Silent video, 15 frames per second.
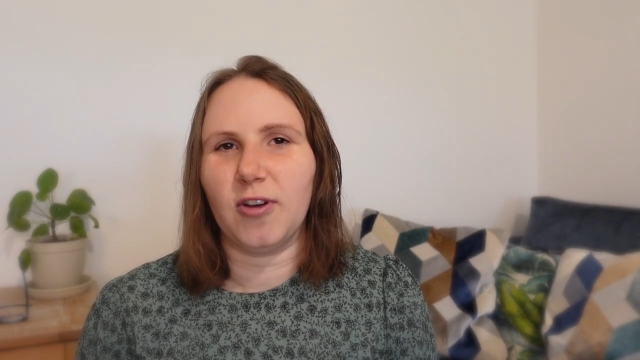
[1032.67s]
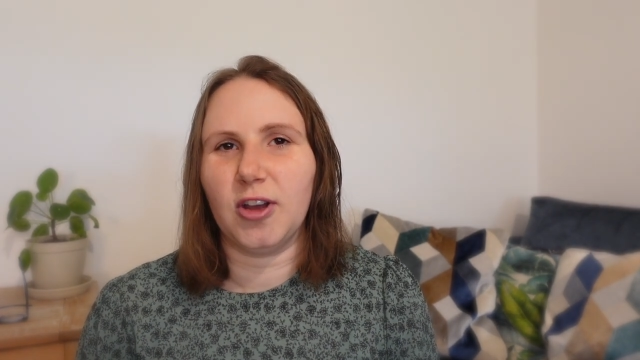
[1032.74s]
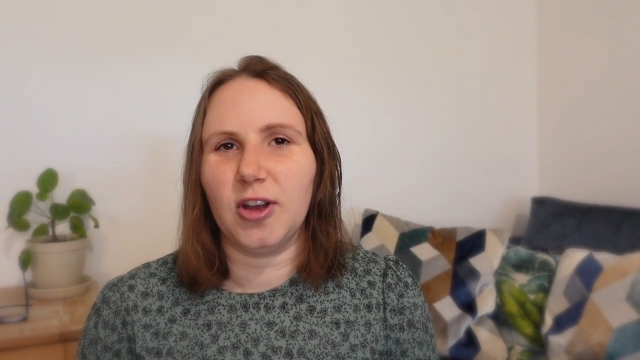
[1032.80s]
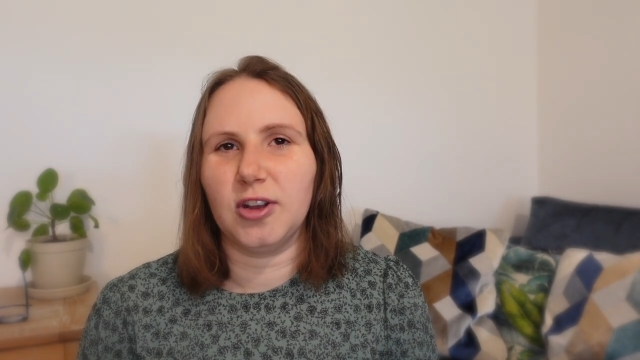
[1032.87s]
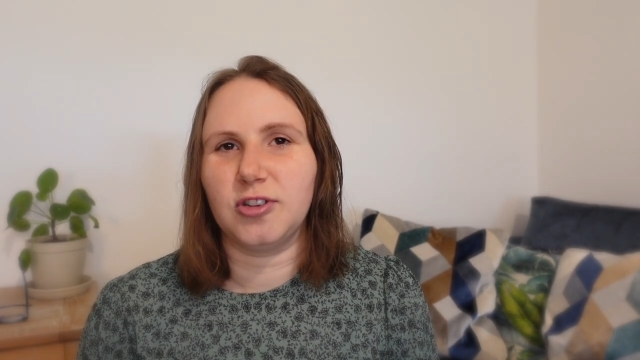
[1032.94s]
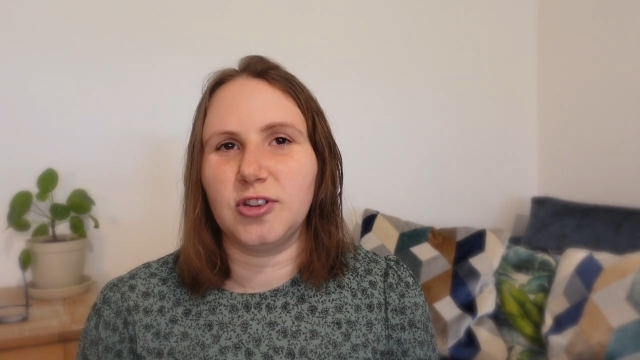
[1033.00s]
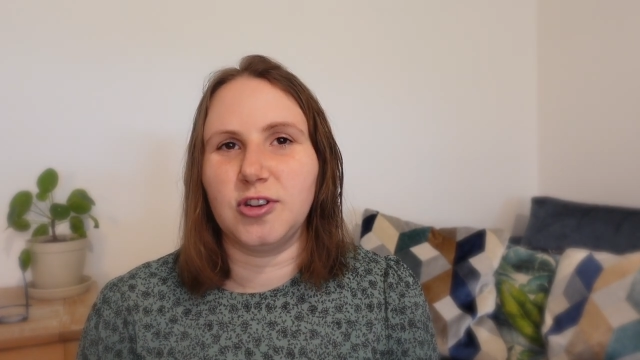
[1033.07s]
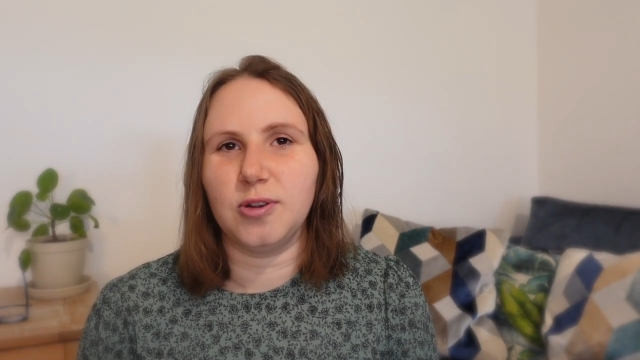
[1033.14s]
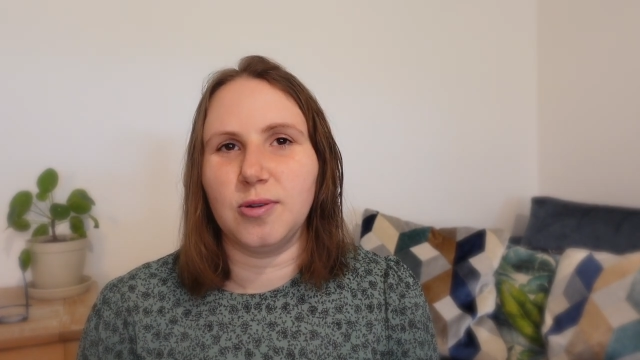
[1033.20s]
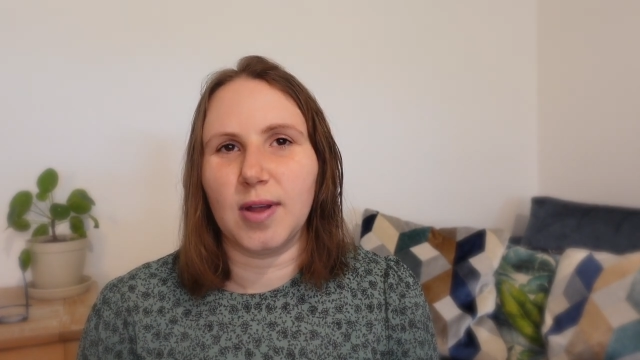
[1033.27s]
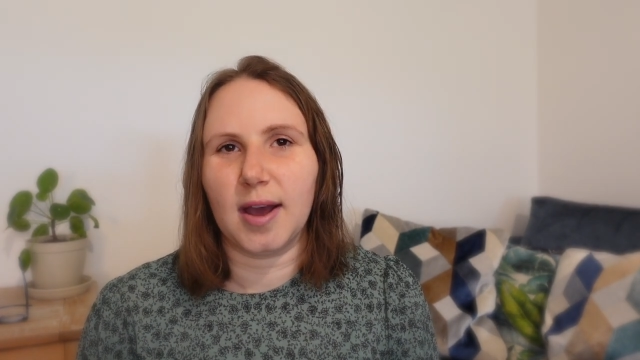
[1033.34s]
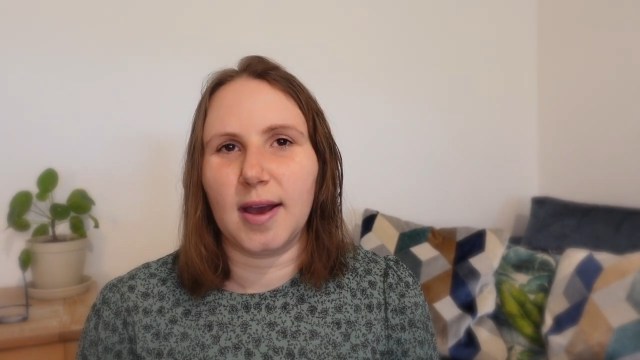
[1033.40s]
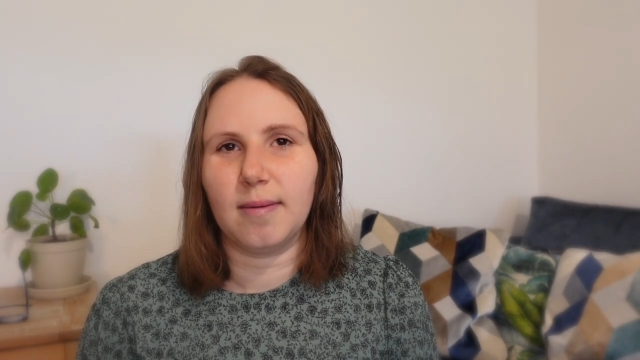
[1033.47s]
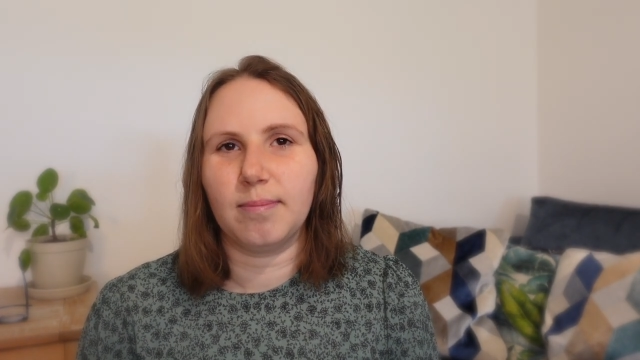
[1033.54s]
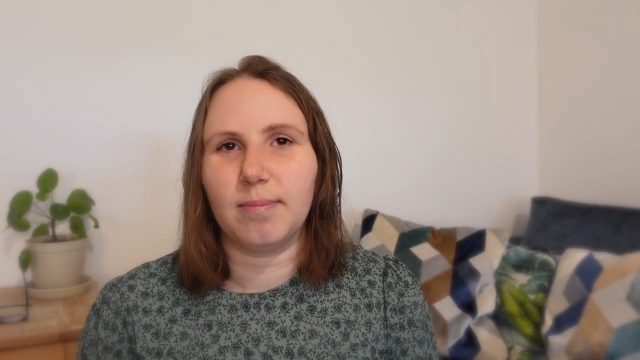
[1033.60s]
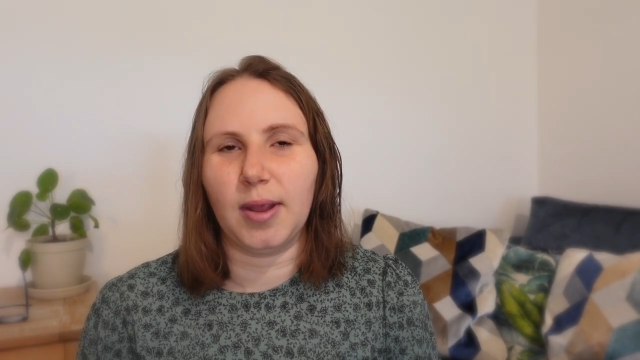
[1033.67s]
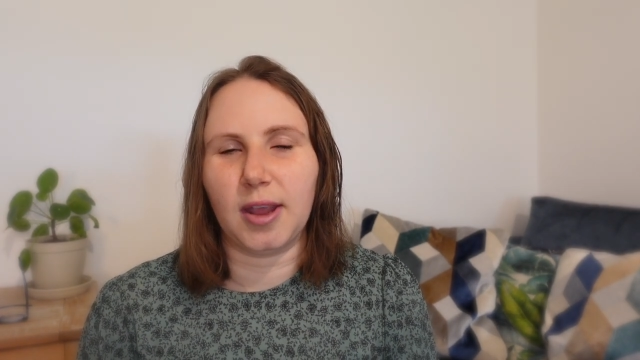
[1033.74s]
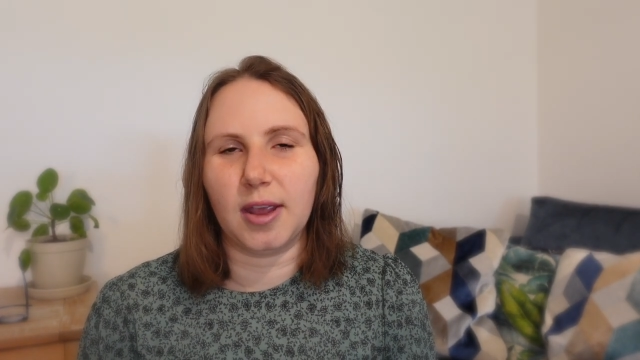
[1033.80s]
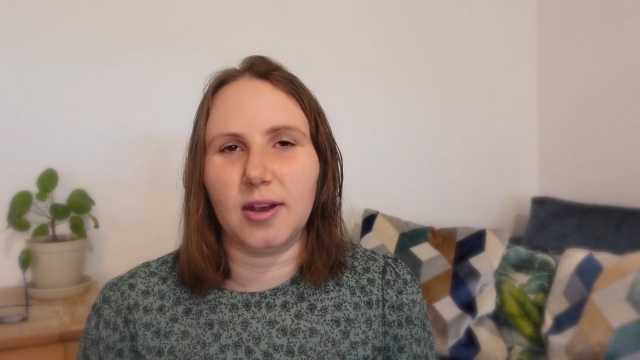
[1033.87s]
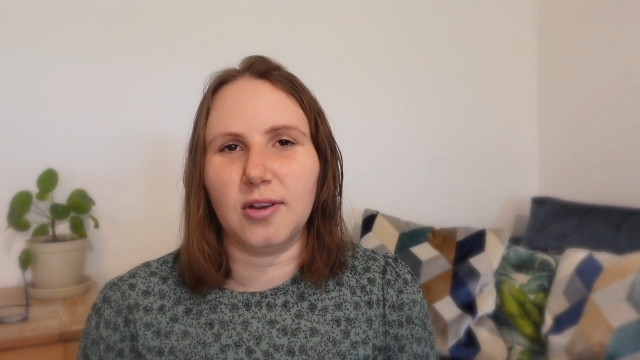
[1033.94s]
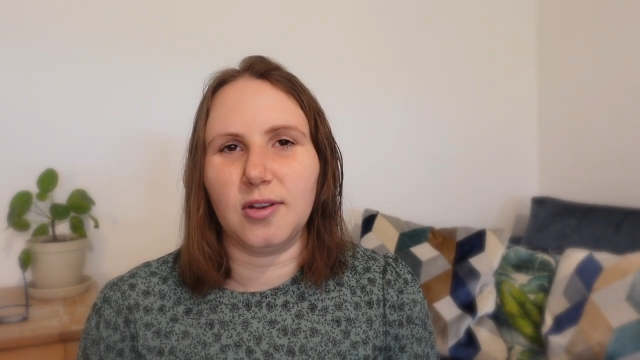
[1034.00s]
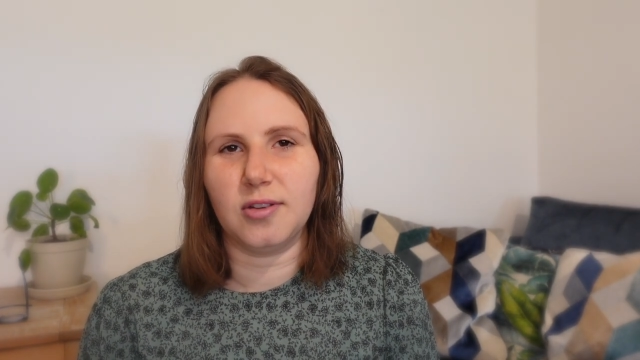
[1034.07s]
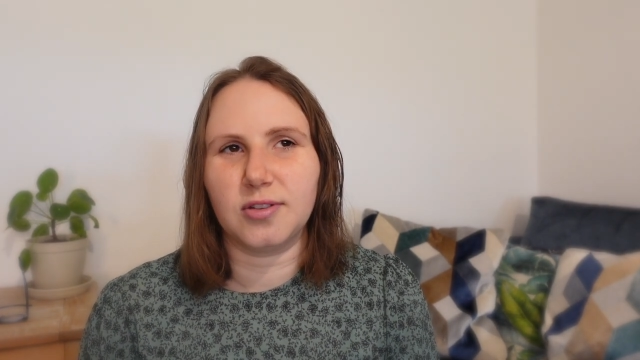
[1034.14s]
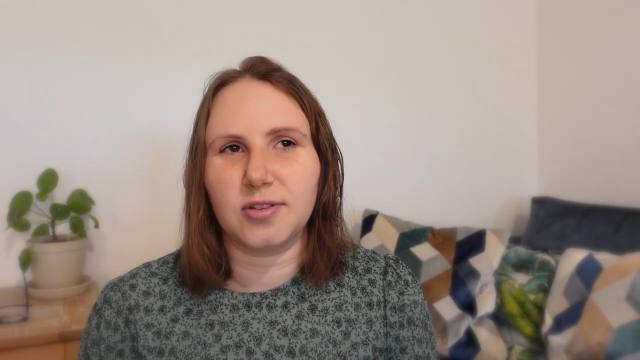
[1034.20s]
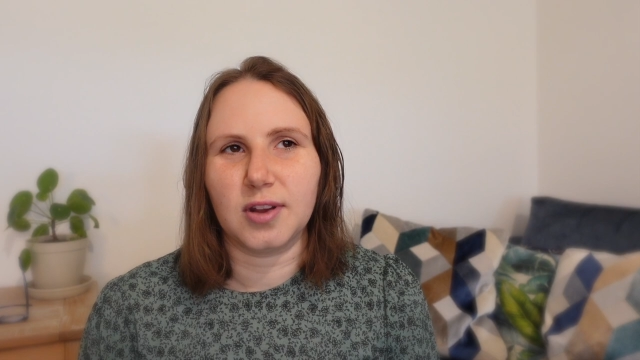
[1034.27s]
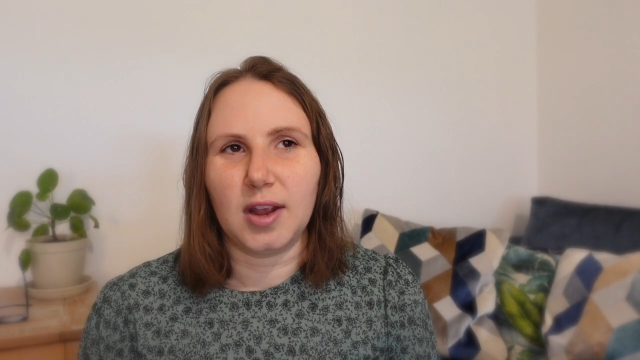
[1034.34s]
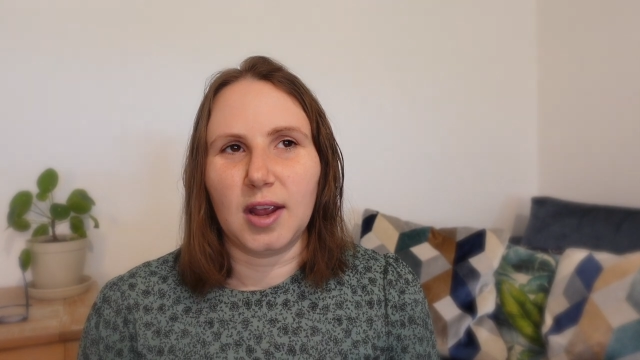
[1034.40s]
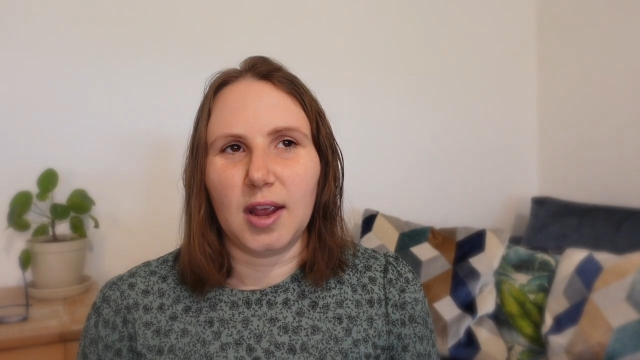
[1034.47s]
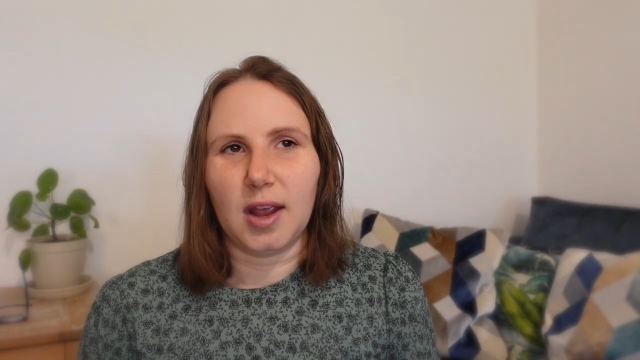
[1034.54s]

her to do that, because